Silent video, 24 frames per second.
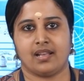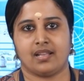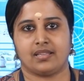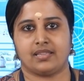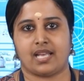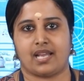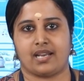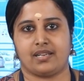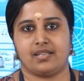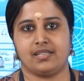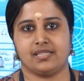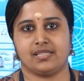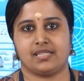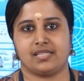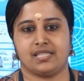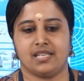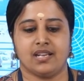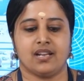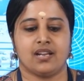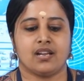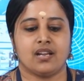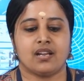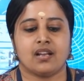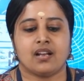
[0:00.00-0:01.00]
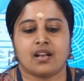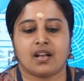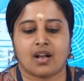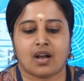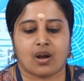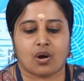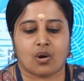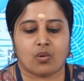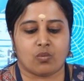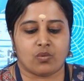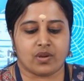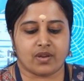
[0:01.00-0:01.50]
That is,
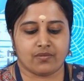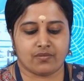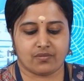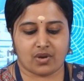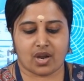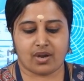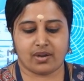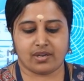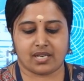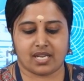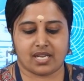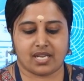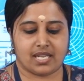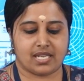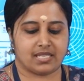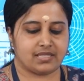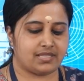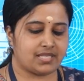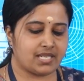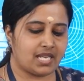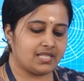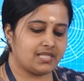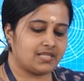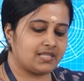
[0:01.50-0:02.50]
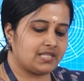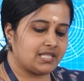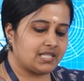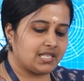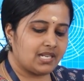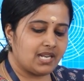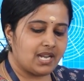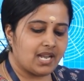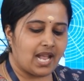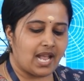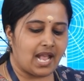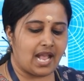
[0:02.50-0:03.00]
we want just
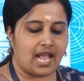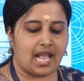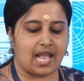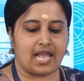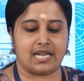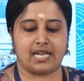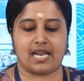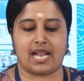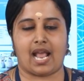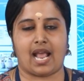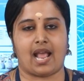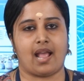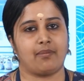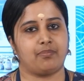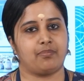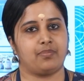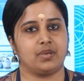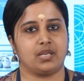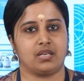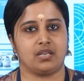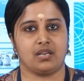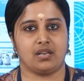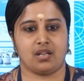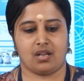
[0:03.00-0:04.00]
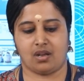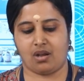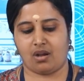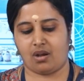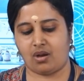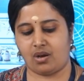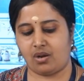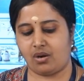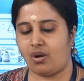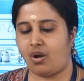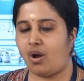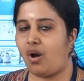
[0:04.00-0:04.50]
an apple
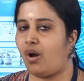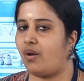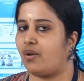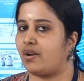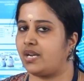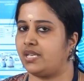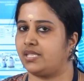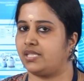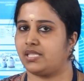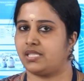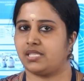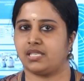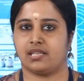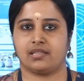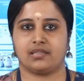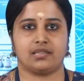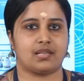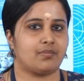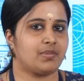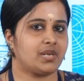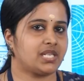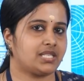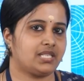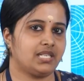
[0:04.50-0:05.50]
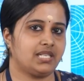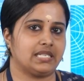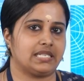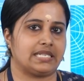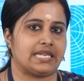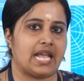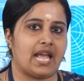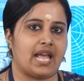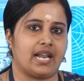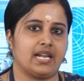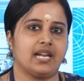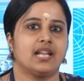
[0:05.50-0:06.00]
or orange. The machine
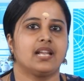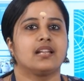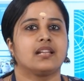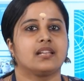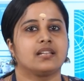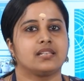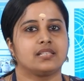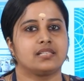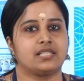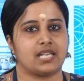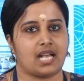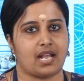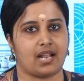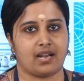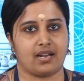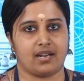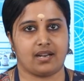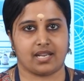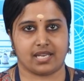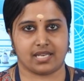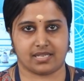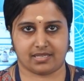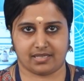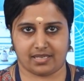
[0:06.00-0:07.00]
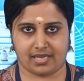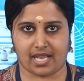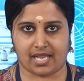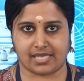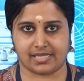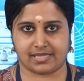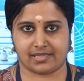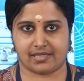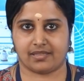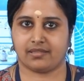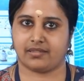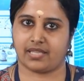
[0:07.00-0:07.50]
can tell it
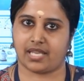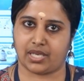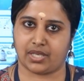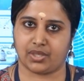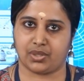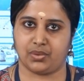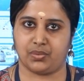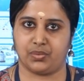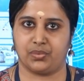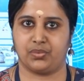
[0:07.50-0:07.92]
nice. Thank you.